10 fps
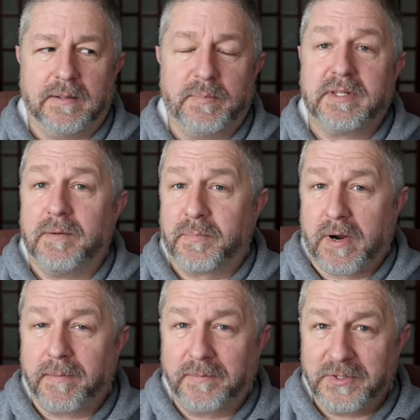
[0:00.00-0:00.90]
but they
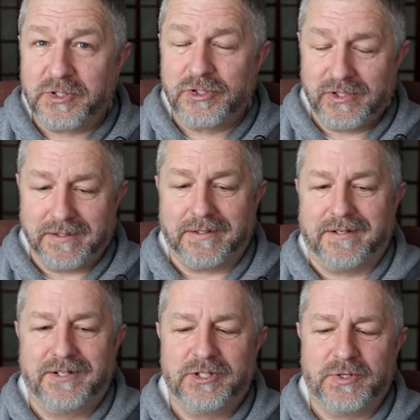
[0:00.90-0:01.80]
probably shouldn't
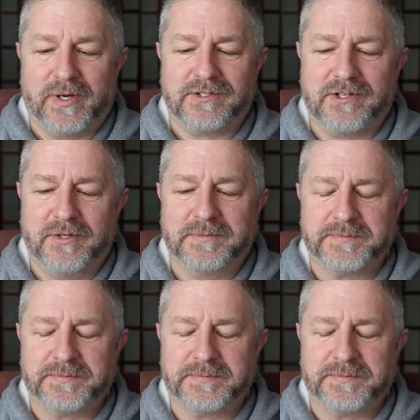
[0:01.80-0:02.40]
trust you.